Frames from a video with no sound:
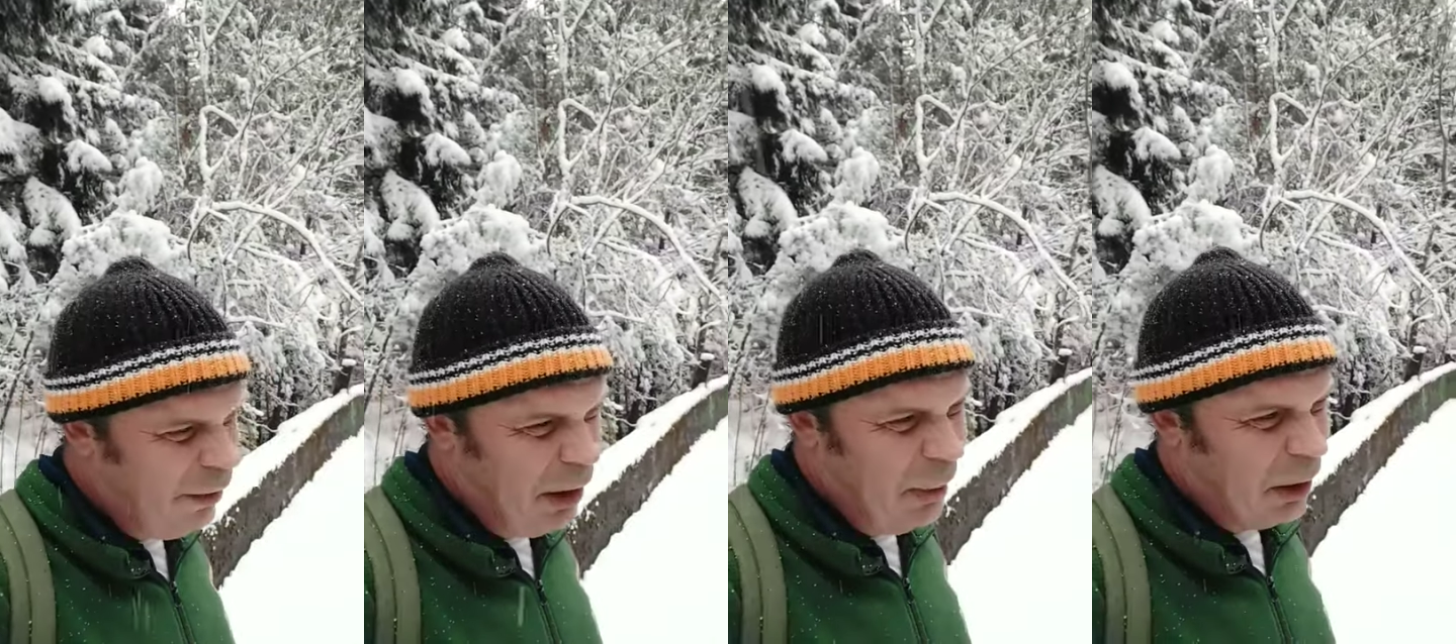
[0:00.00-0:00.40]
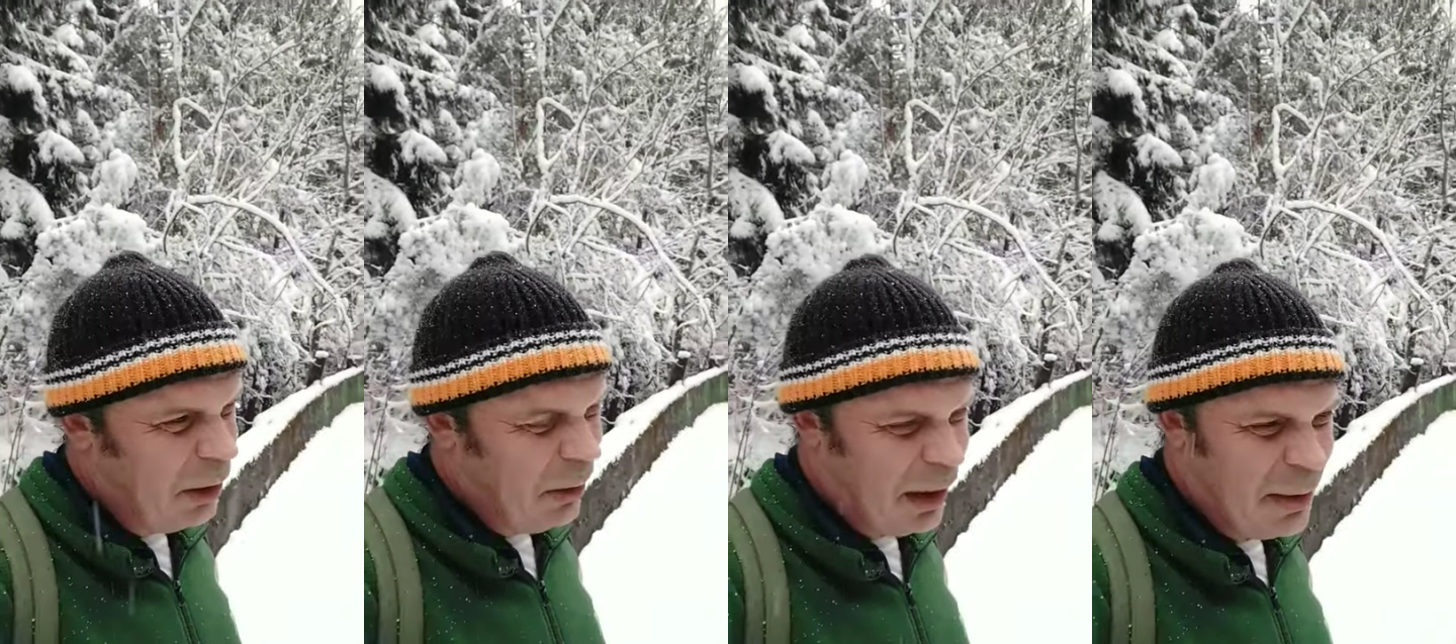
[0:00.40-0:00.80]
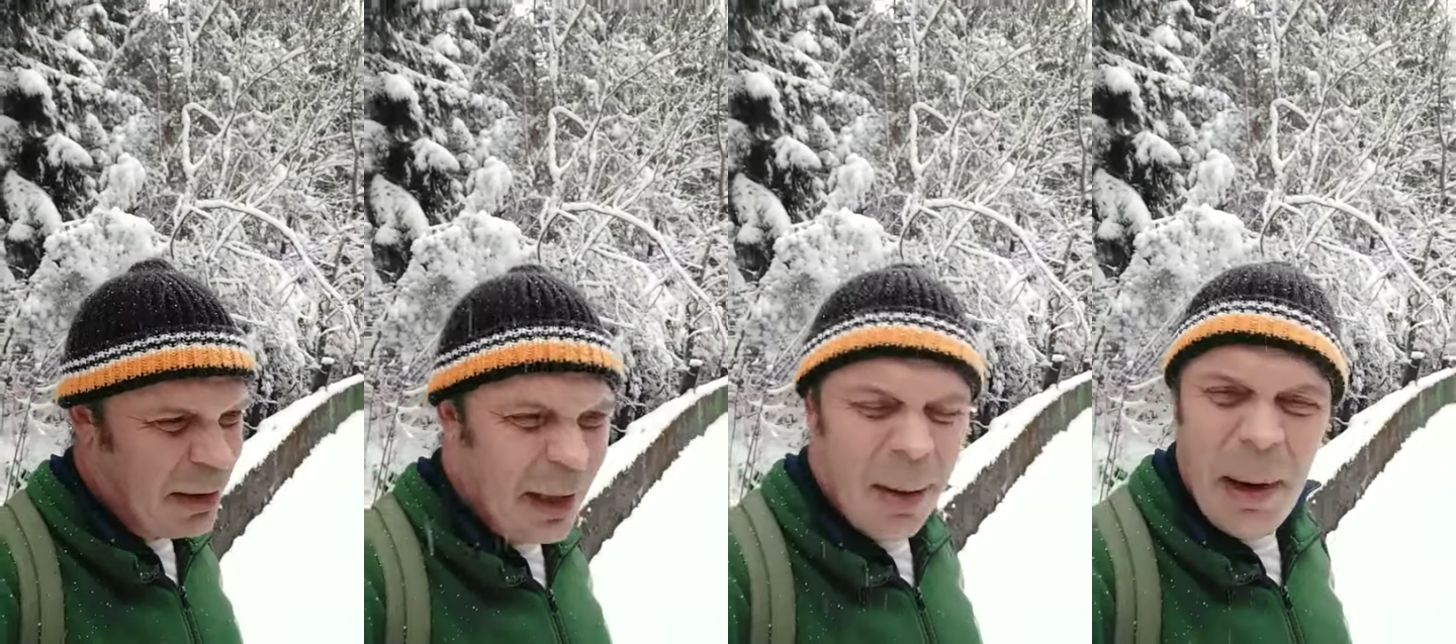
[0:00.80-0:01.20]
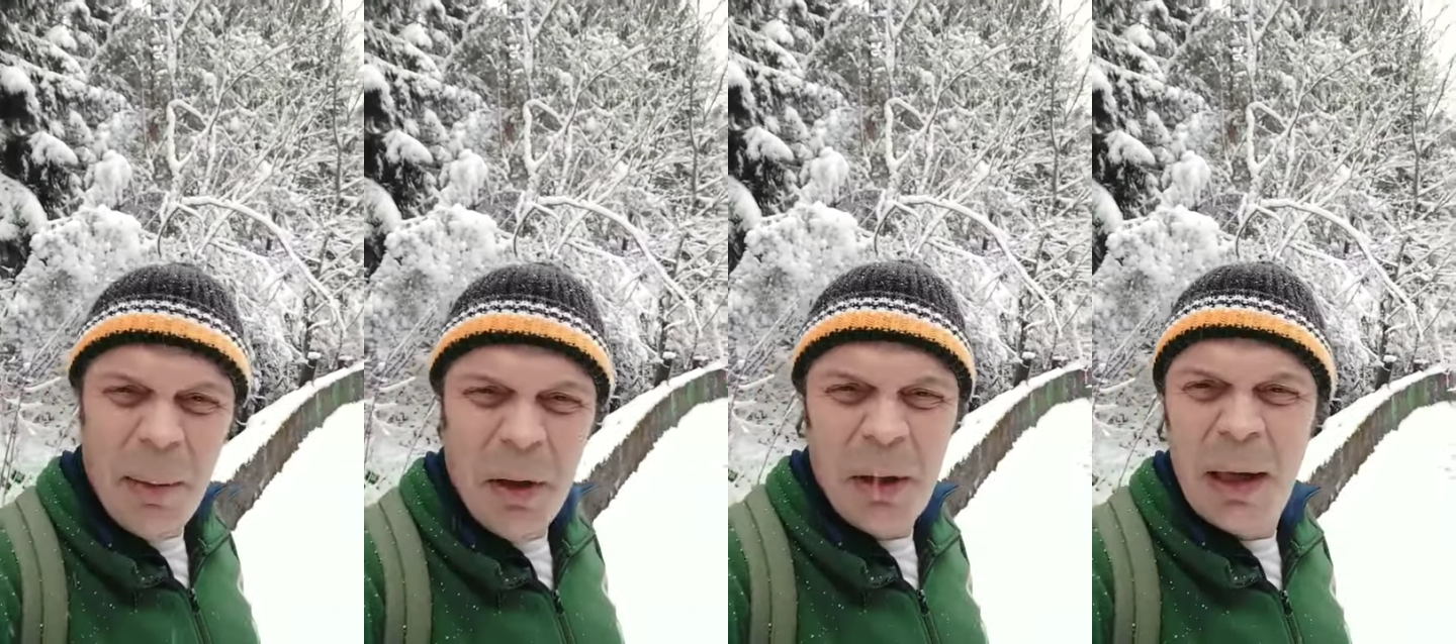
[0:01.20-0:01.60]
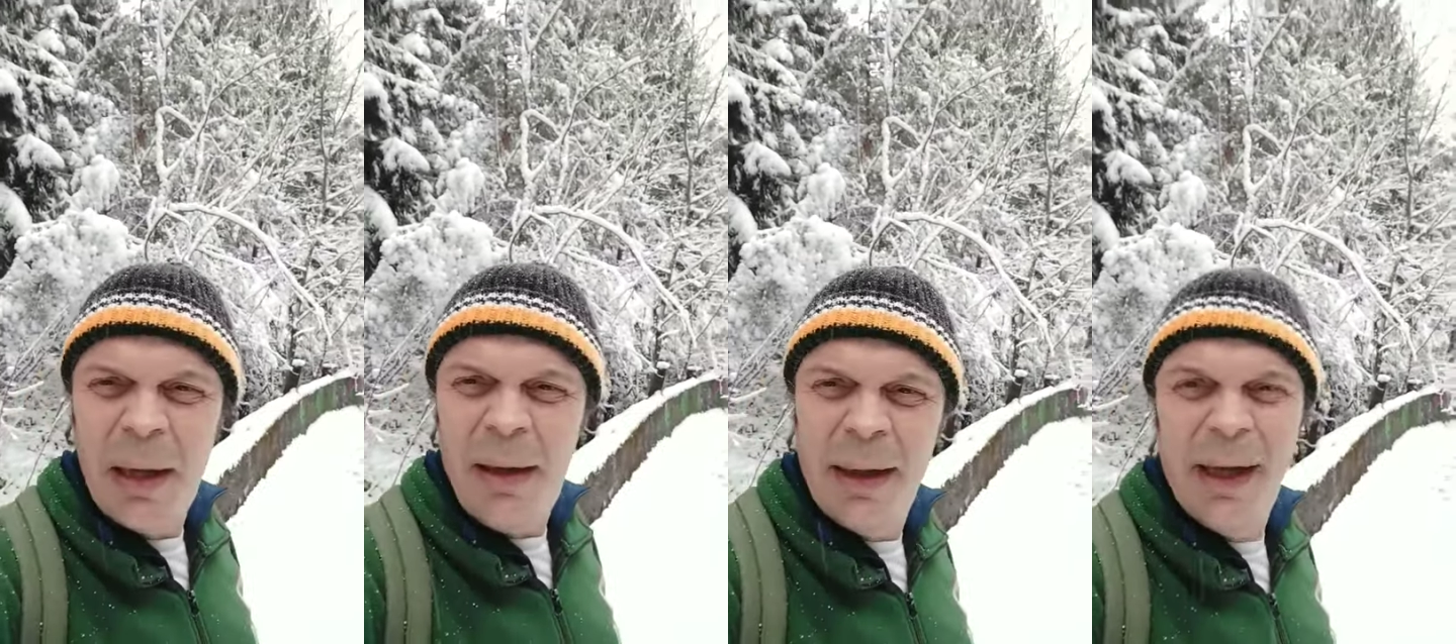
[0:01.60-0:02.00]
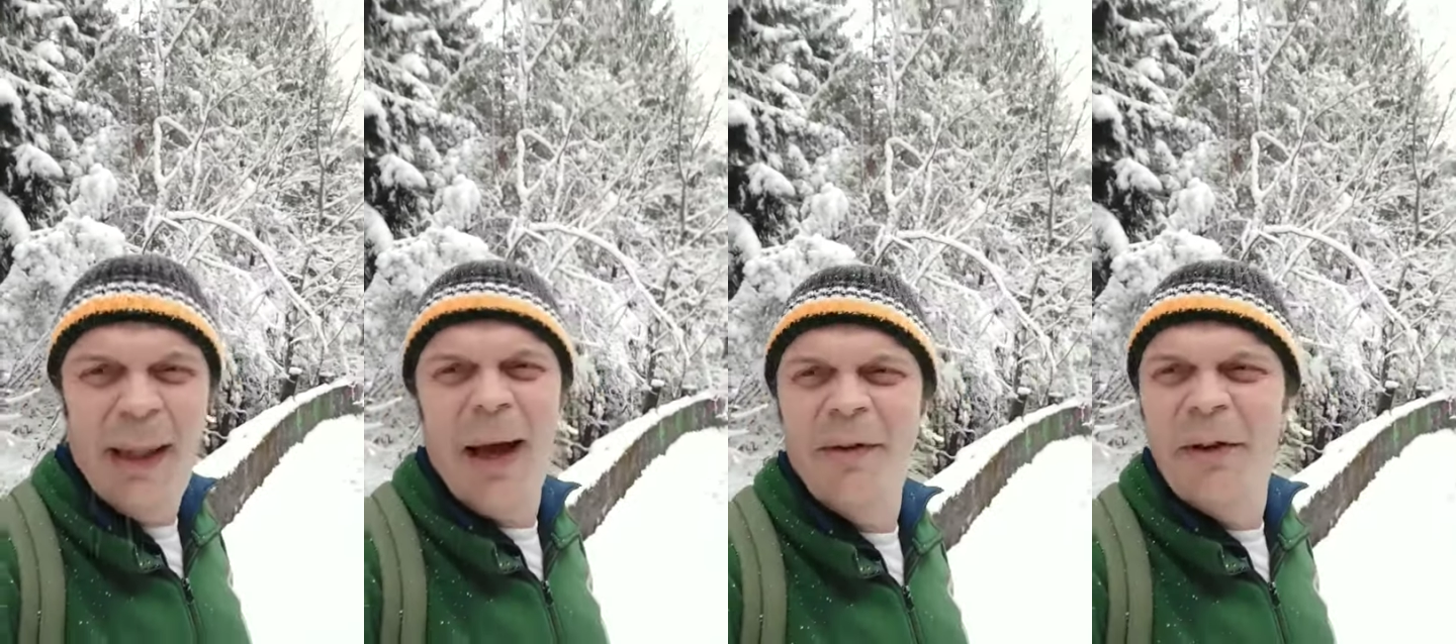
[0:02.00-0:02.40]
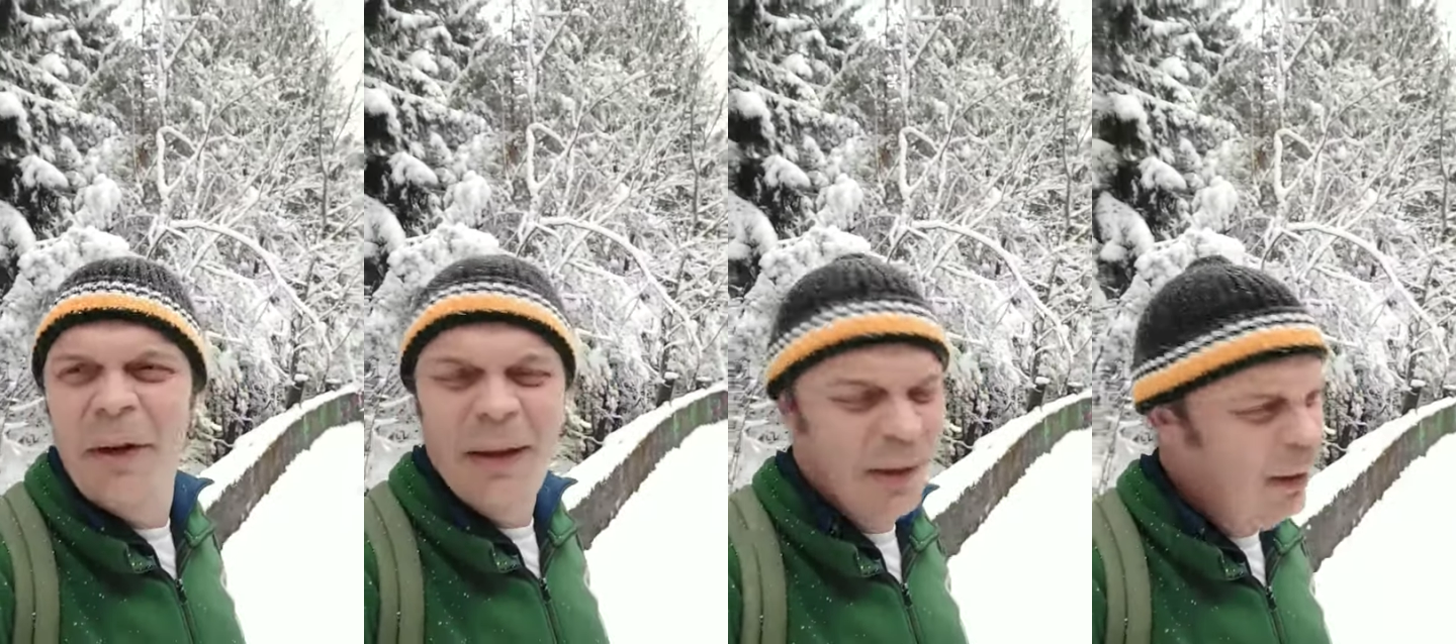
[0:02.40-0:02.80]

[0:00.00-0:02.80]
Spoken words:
didn't really want to do that, so I said, how about walking? And he laughed.